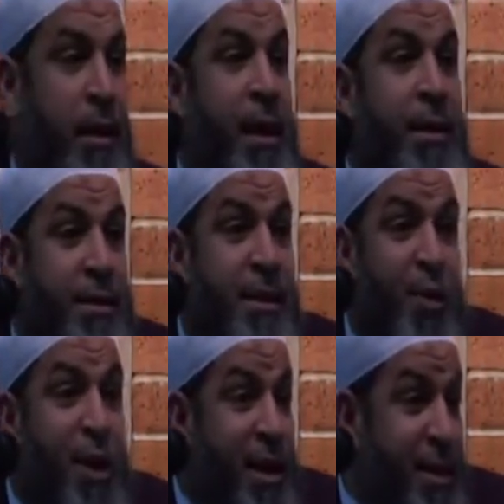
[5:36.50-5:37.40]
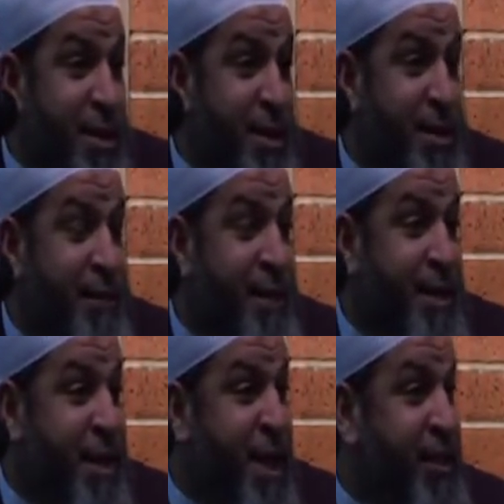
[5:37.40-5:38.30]
And someone like this, if he
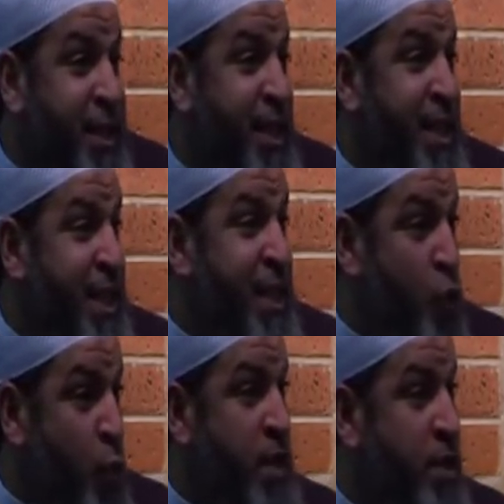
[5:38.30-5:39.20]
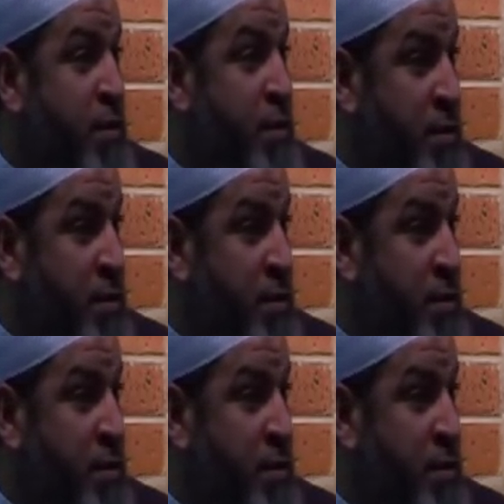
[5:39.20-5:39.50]
is not really in quest